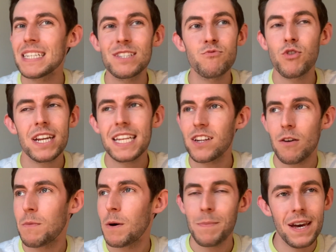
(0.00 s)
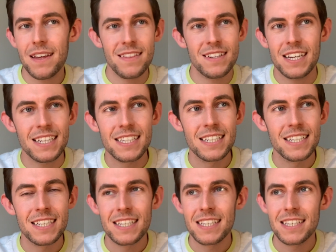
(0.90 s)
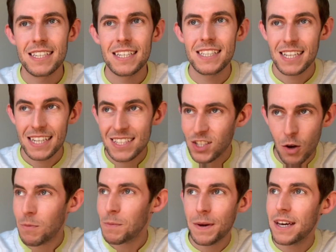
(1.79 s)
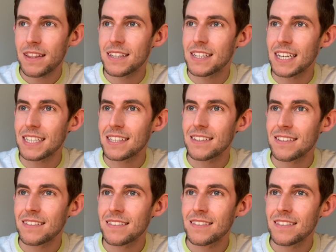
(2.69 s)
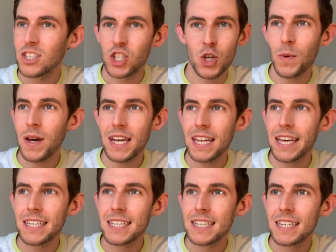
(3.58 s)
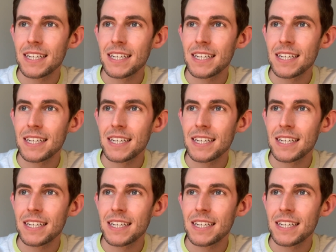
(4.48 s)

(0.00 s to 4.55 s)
it's really not my birthday. It's, it's not my birthday. You're too early.